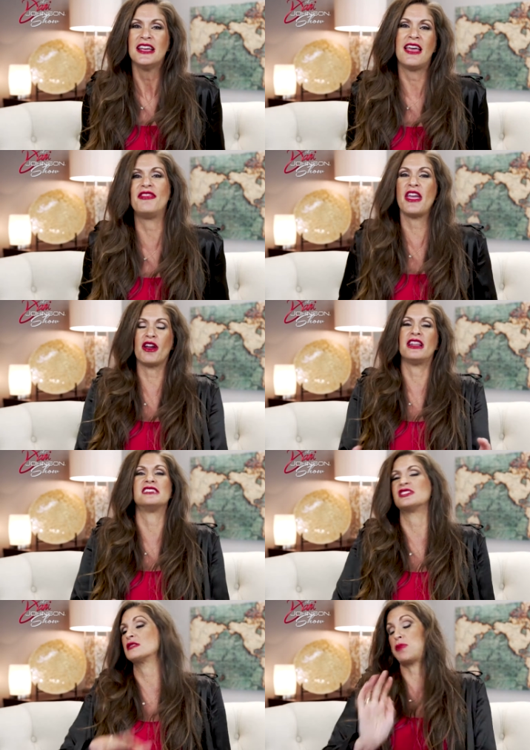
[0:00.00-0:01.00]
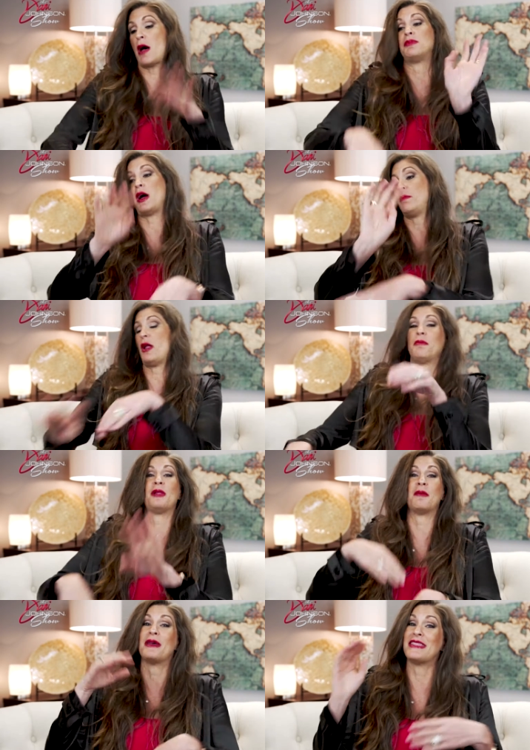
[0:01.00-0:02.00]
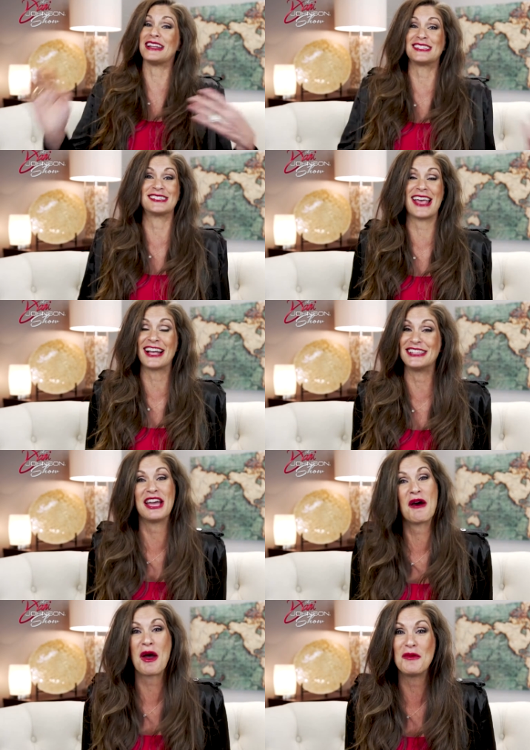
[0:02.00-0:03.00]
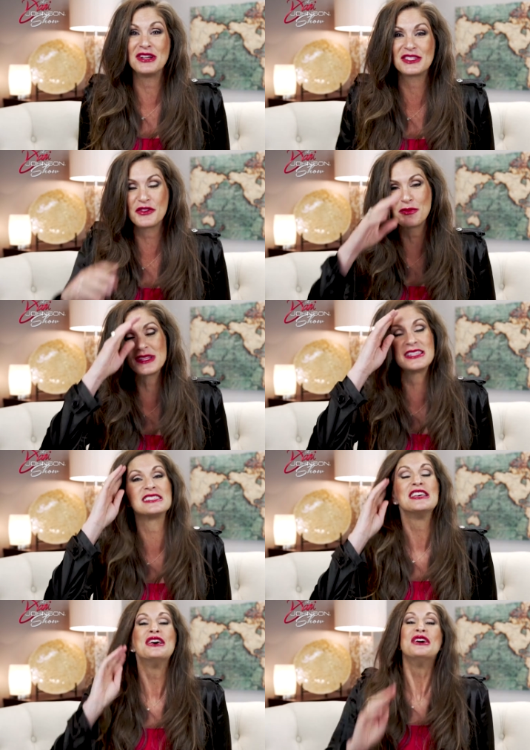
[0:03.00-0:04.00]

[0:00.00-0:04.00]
And there it is, just plop, plop, plop, plop. And that's exactly how I was for business.